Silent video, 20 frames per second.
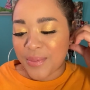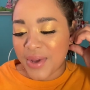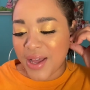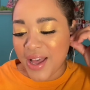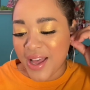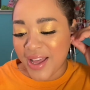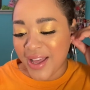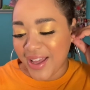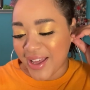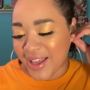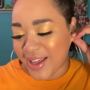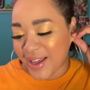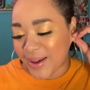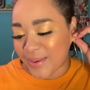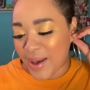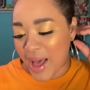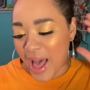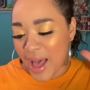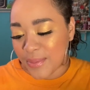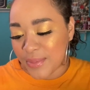
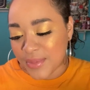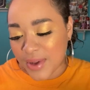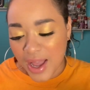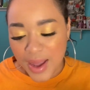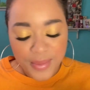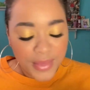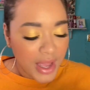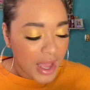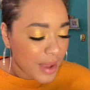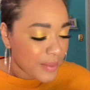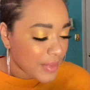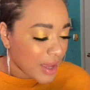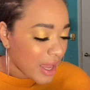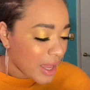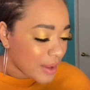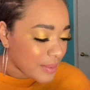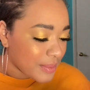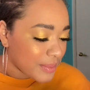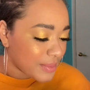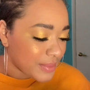I'm, I'm, I'm,
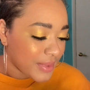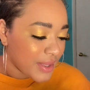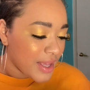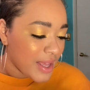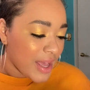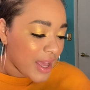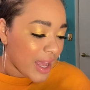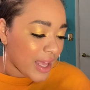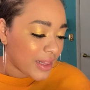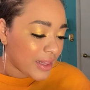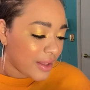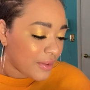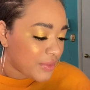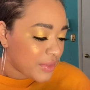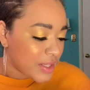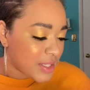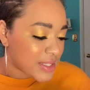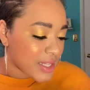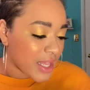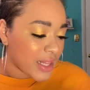I'm, I love this.